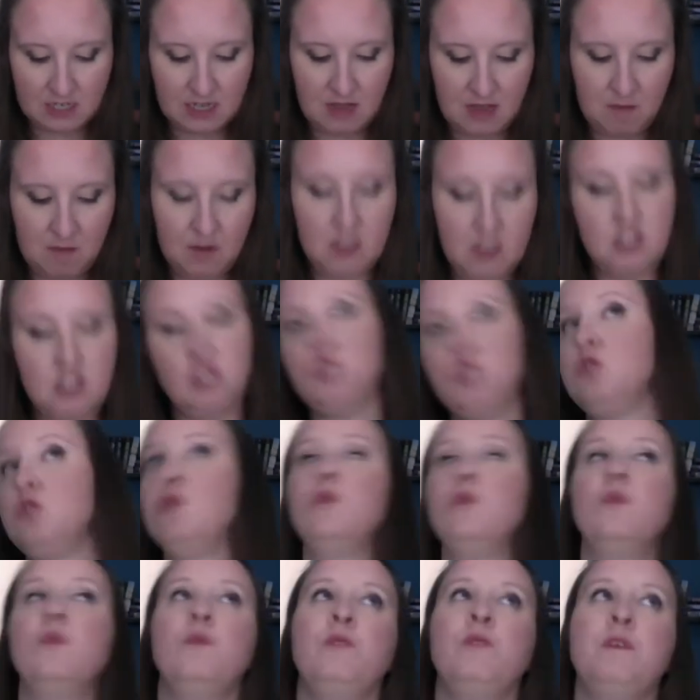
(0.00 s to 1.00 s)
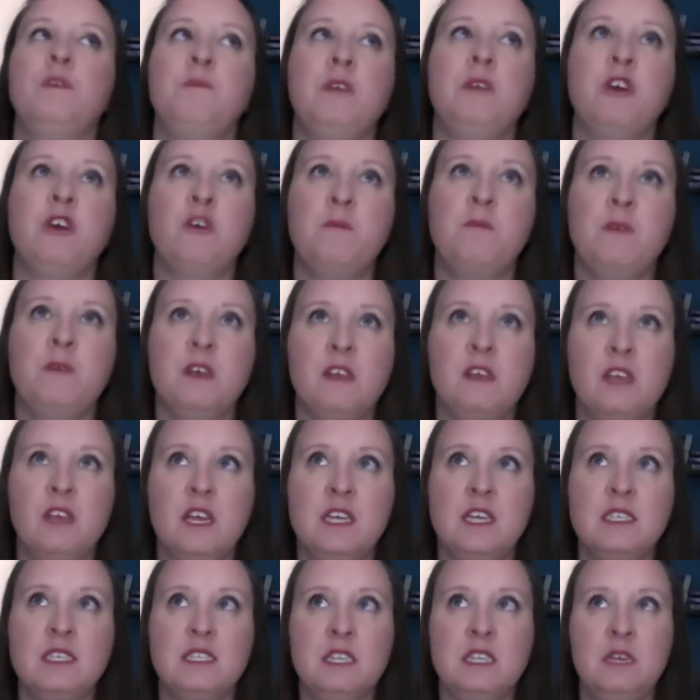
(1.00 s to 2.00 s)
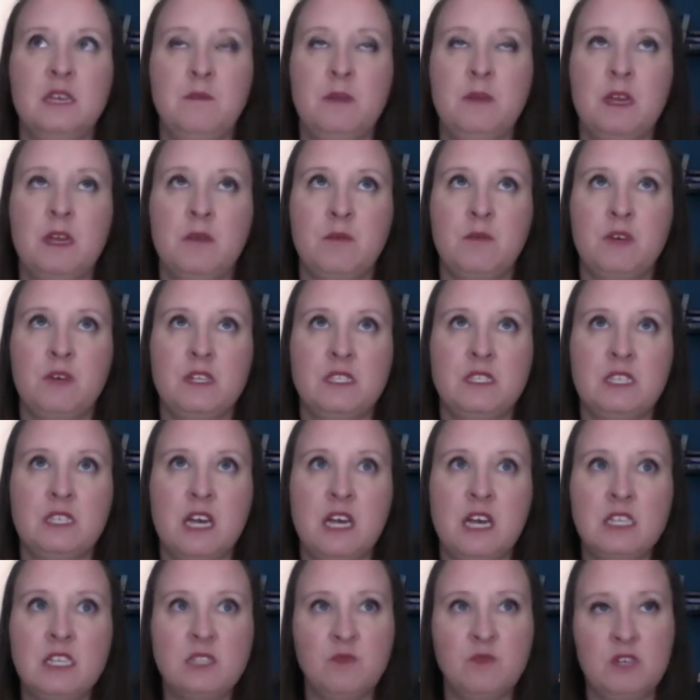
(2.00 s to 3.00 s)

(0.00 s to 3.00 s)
I'm going to do the Mirabilia Sleeping Princess,